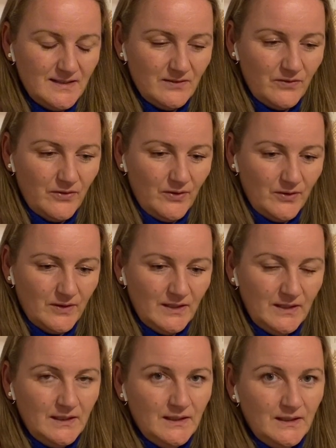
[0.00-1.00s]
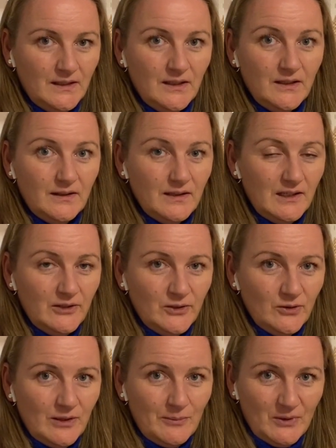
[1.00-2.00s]
and thought, hell
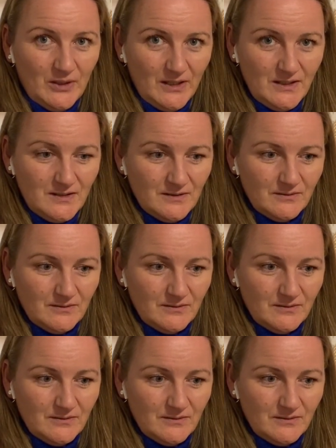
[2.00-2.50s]
no, I'm not.